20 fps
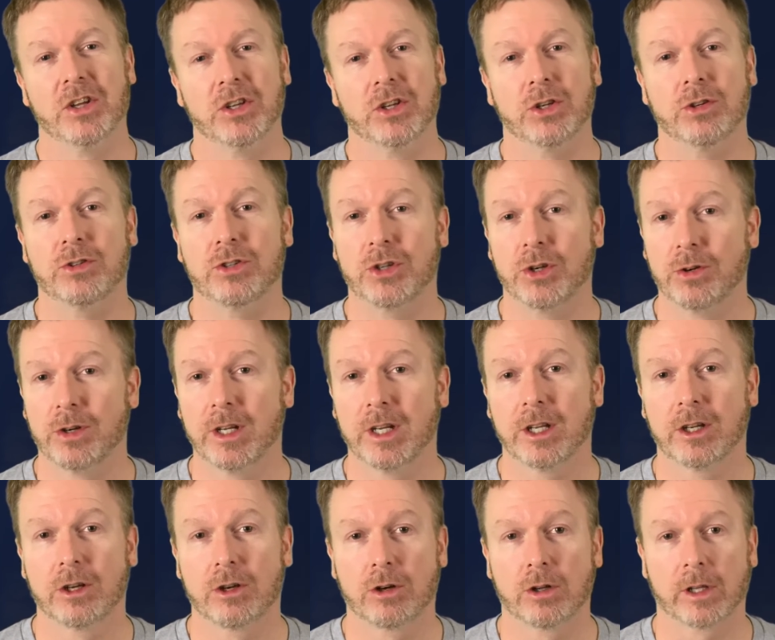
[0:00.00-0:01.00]
You do need a
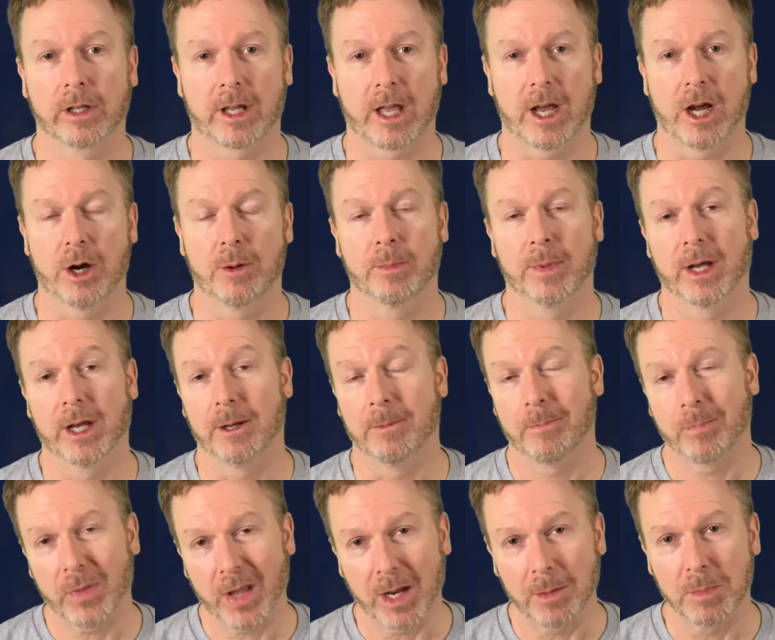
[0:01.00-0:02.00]
Google account,
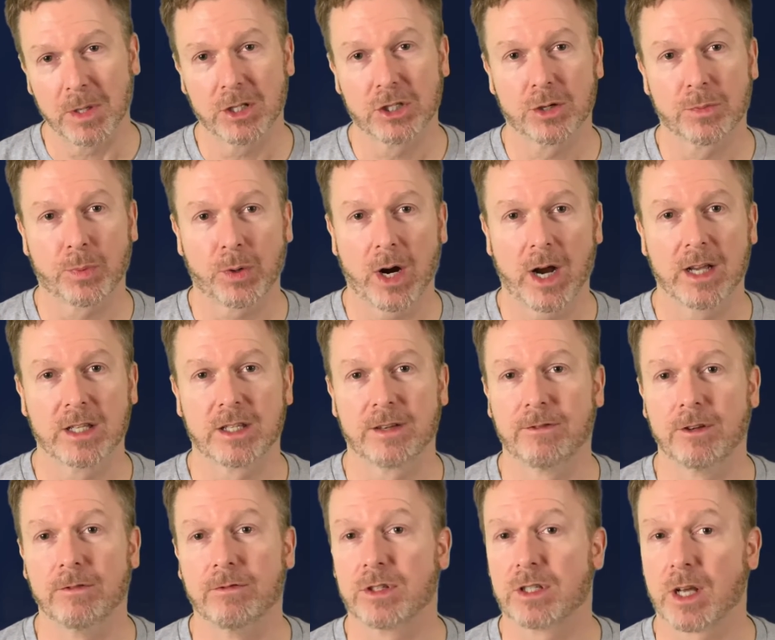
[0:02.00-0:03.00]
but I'd be surprised if
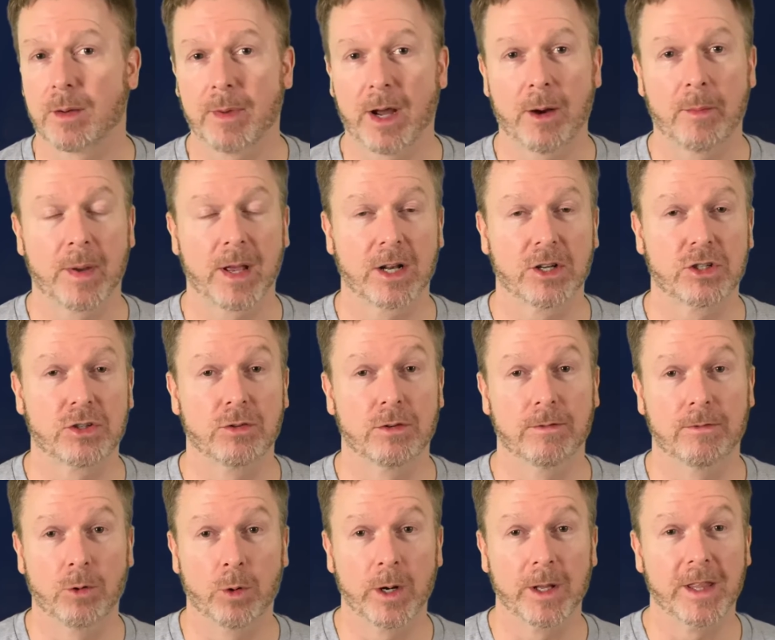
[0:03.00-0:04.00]
you've somehow managed to
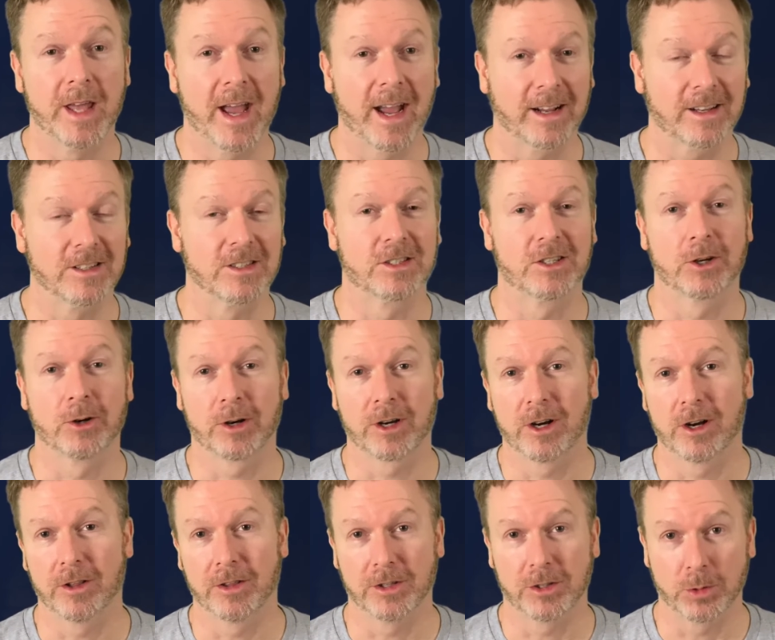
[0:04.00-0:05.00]
avoid that considering
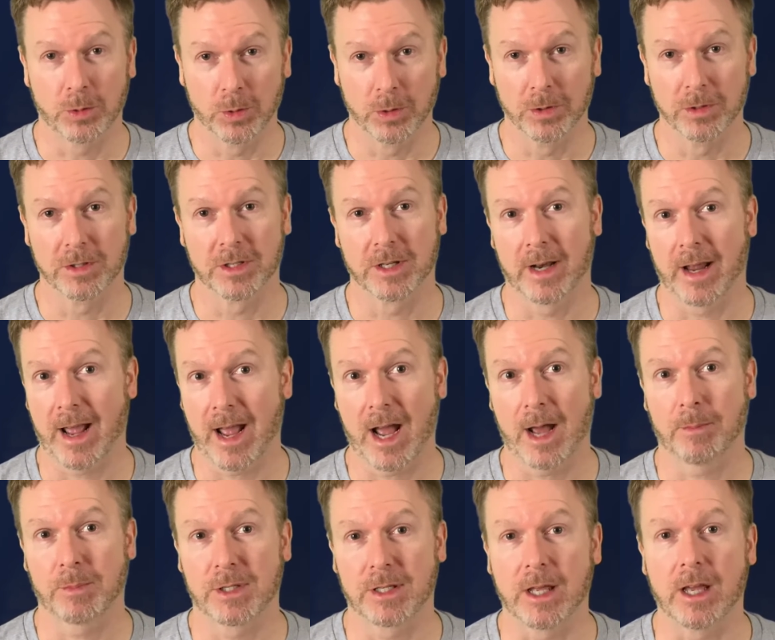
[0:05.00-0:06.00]
all the tools and
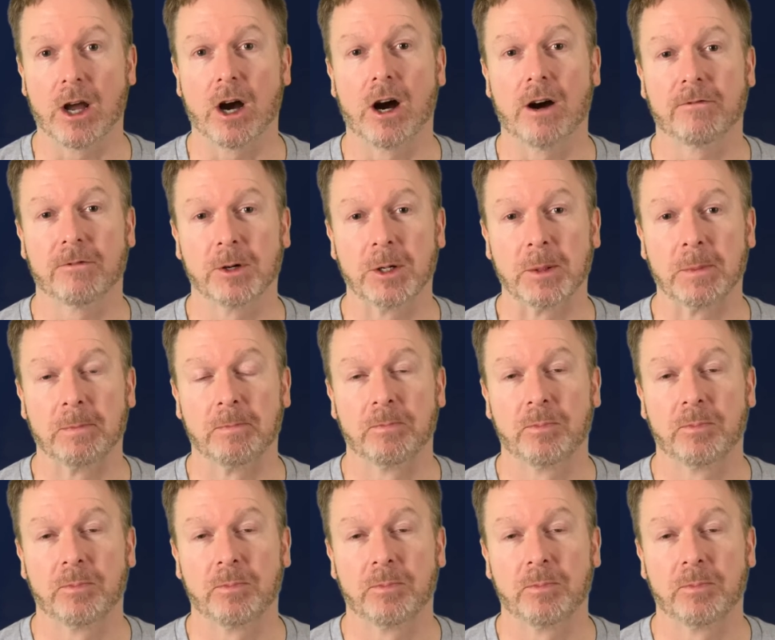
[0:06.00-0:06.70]
apps they offer.